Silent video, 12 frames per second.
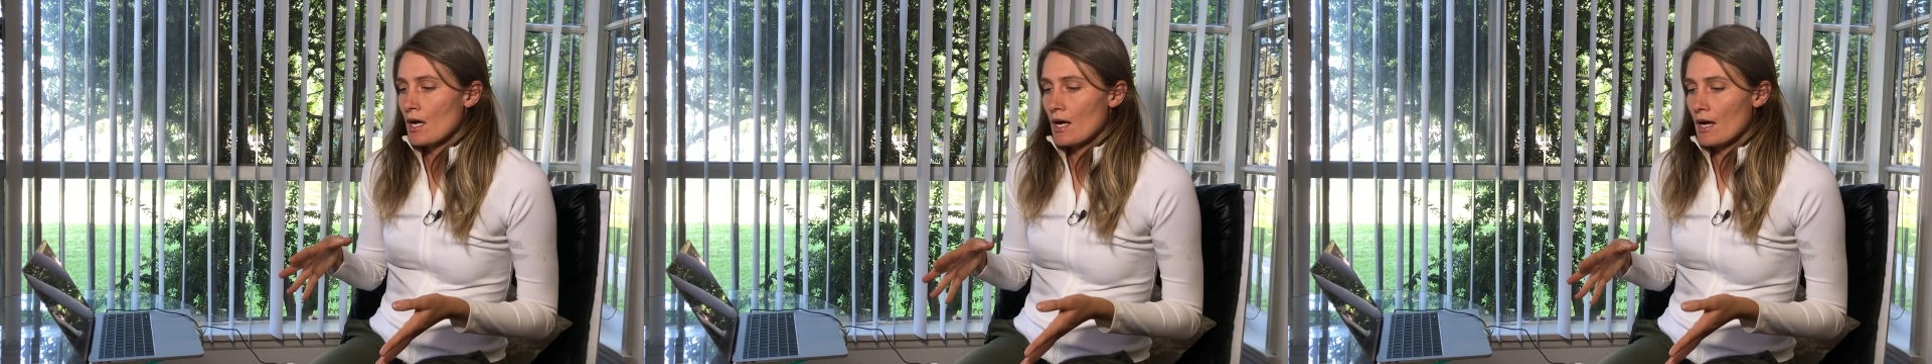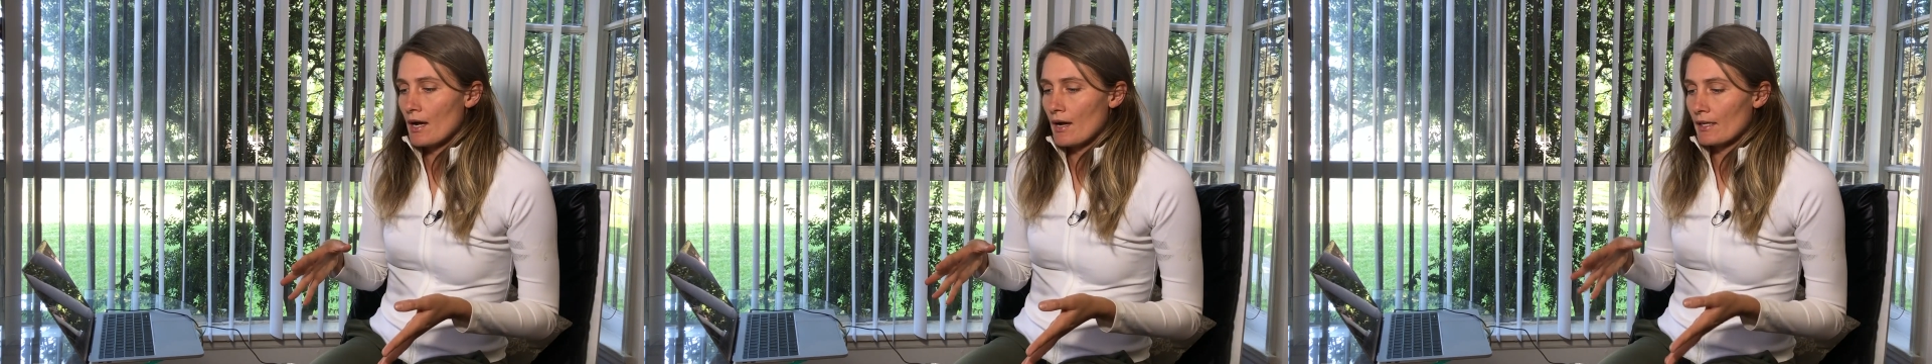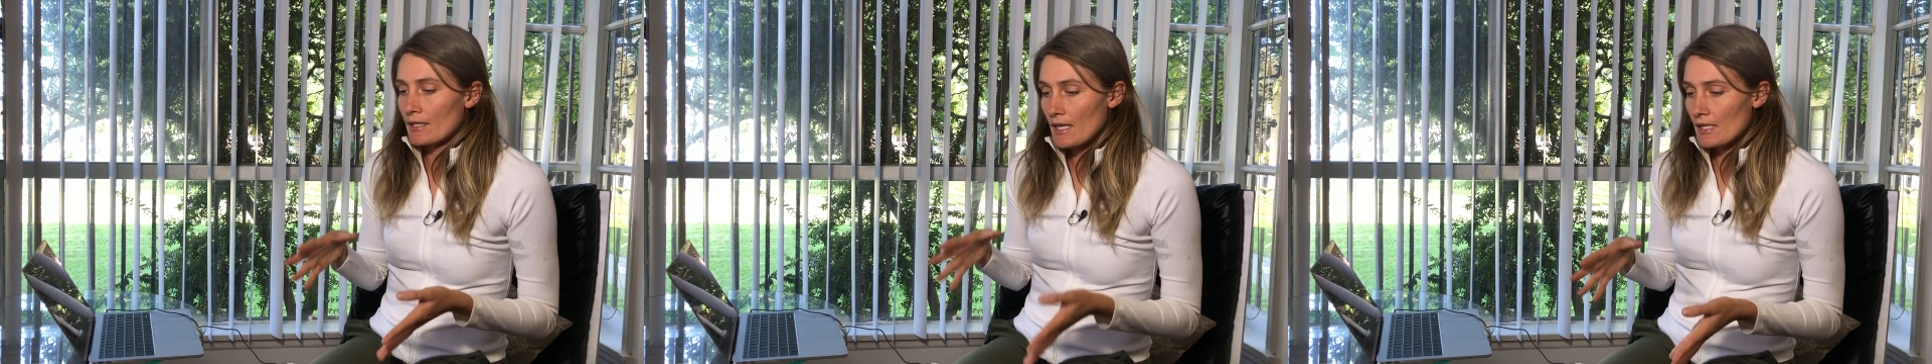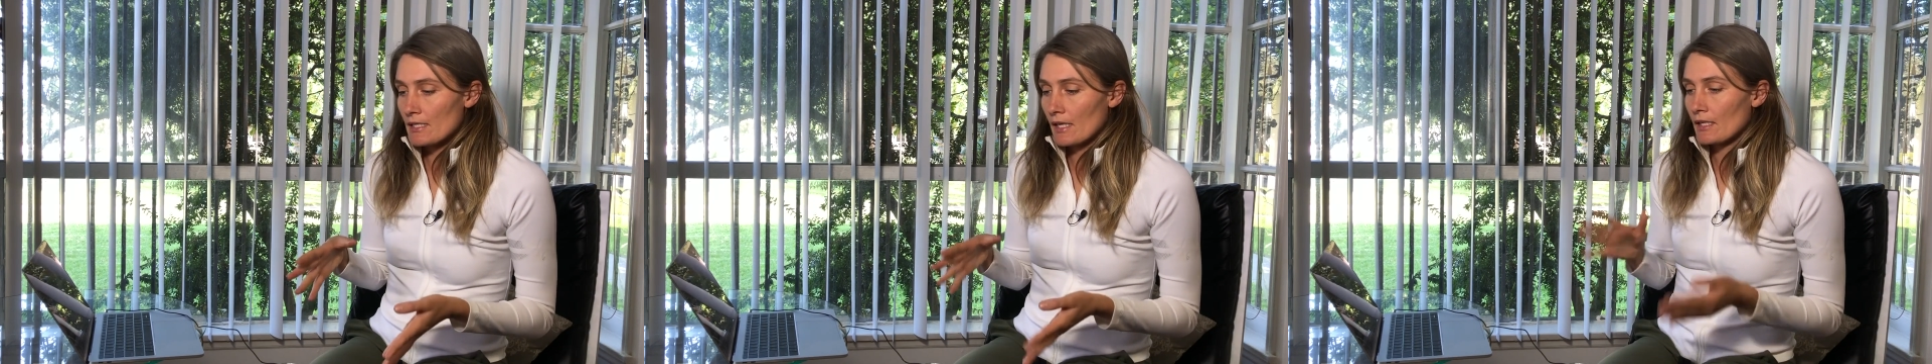
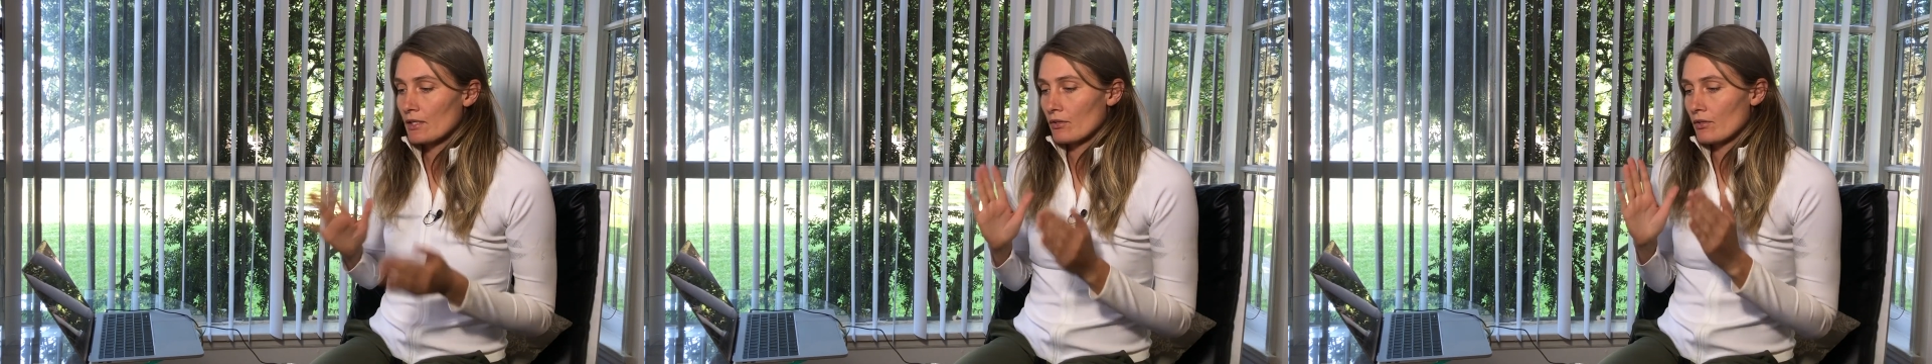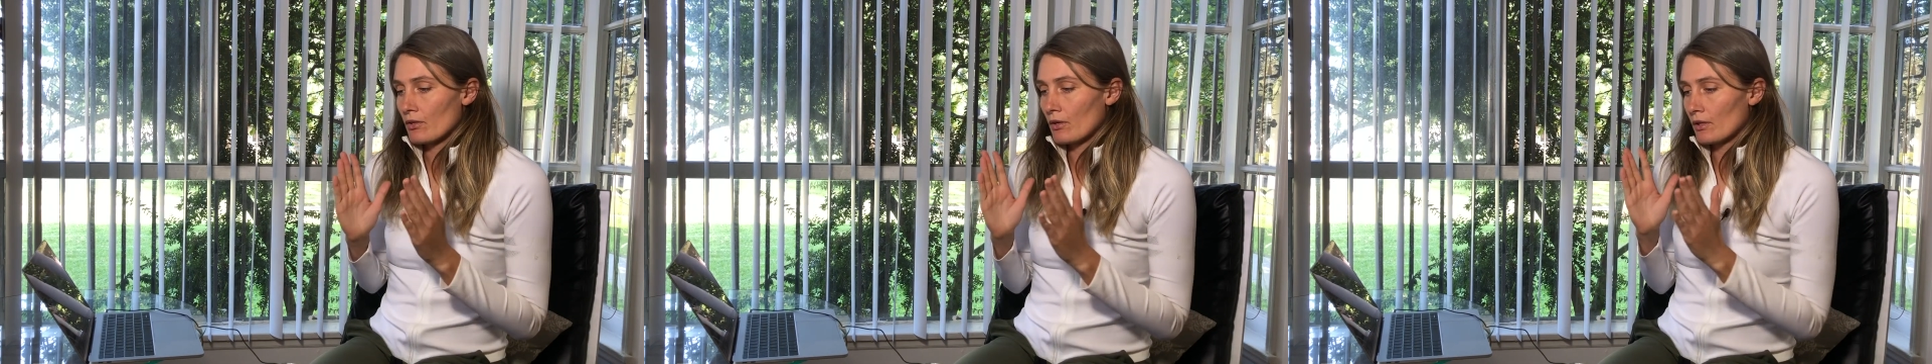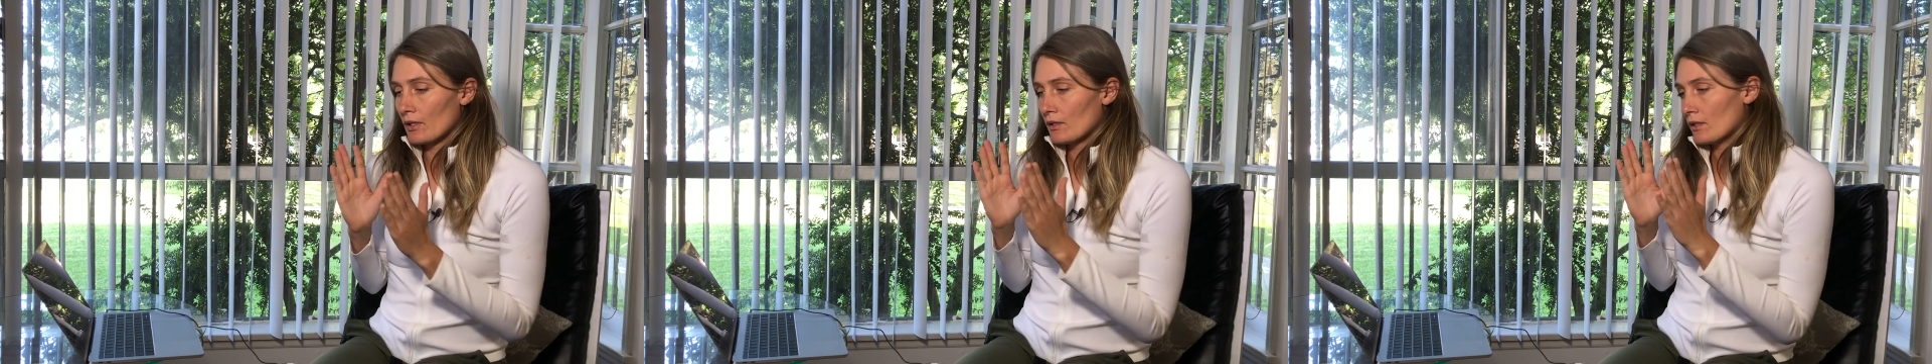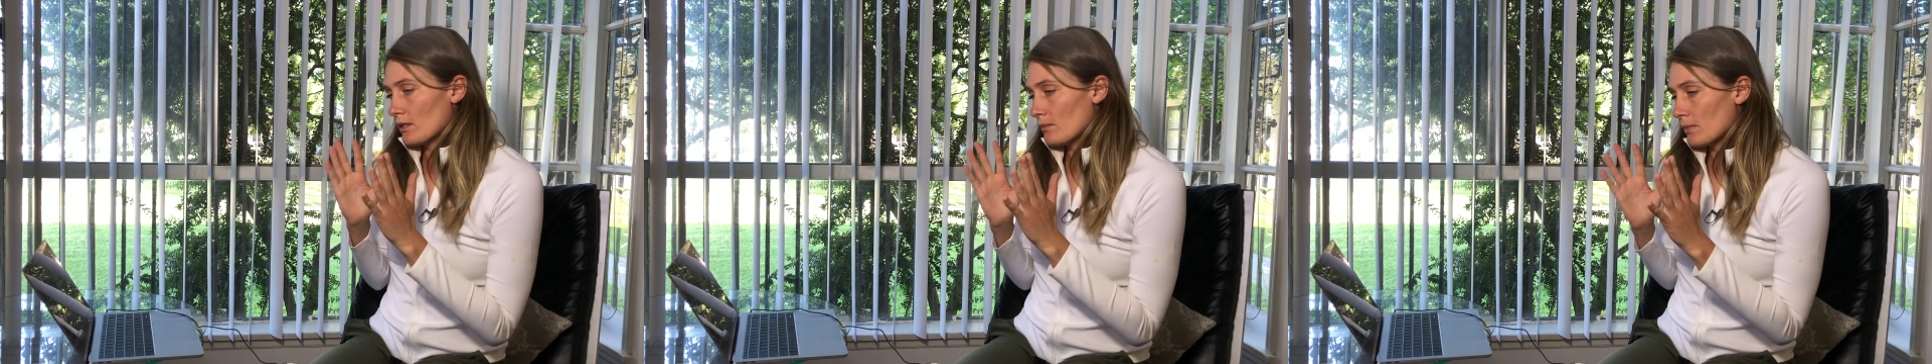Yes, I need to throw it a little